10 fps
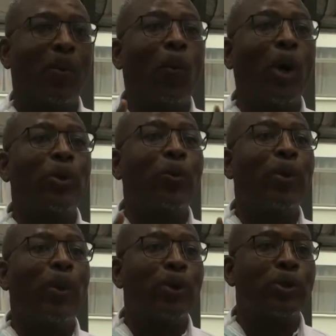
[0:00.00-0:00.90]
What do we
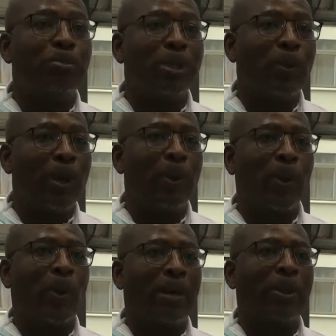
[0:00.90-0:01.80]
want to be when we
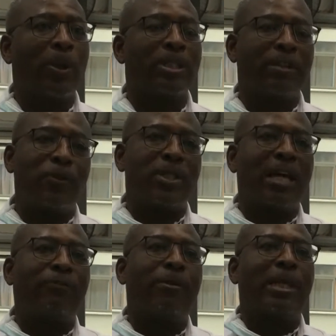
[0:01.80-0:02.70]
grow up? Because if you
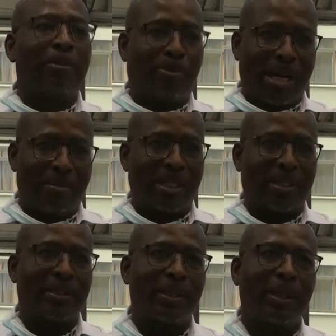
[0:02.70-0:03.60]
start from that
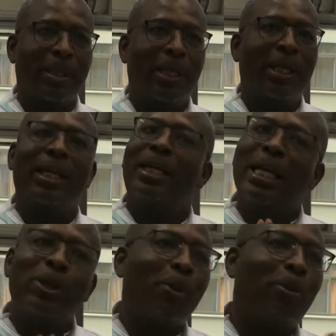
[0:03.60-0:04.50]
premise, then your